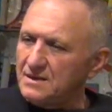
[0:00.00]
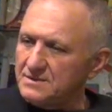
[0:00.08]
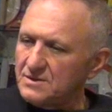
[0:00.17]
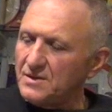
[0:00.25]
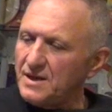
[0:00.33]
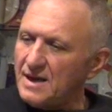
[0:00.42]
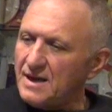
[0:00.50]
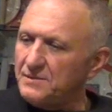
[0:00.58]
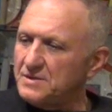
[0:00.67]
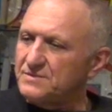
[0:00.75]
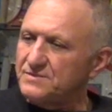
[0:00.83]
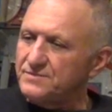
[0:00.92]
so yeah,
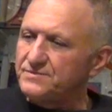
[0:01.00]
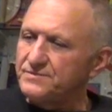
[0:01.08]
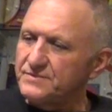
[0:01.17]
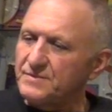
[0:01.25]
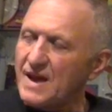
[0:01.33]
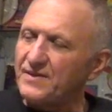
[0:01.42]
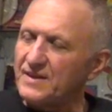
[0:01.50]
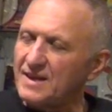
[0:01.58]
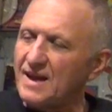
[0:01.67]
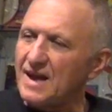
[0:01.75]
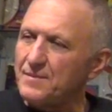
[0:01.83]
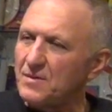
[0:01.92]
it was, at the
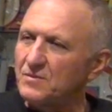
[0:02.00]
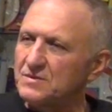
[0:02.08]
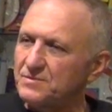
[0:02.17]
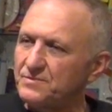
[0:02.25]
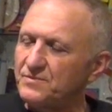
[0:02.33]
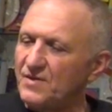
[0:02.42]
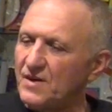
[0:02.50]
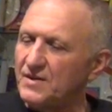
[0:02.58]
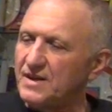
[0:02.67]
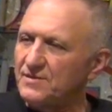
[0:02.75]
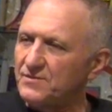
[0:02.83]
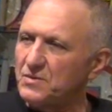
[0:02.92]
time, it was
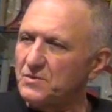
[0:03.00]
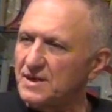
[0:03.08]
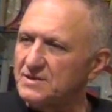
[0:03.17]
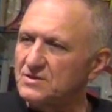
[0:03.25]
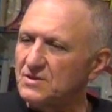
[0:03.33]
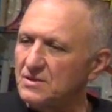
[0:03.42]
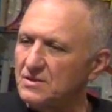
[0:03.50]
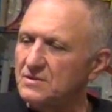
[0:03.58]
very influential.